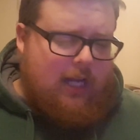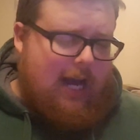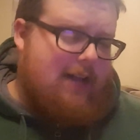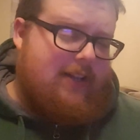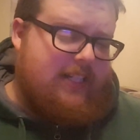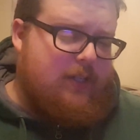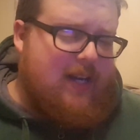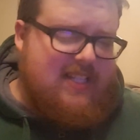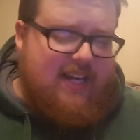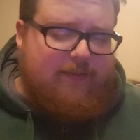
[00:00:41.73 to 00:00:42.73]
I'll let you
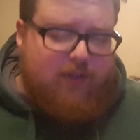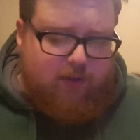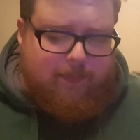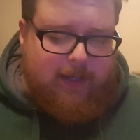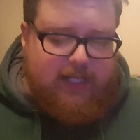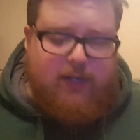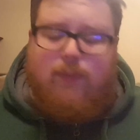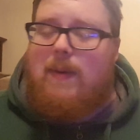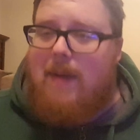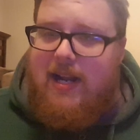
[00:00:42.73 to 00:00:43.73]
guys have your opinion
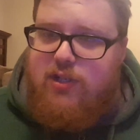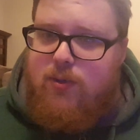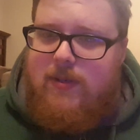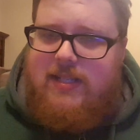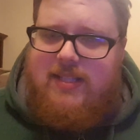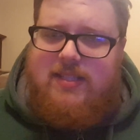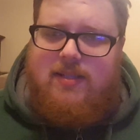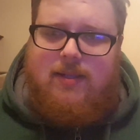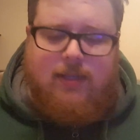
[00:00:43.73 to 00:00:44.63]
with my choices.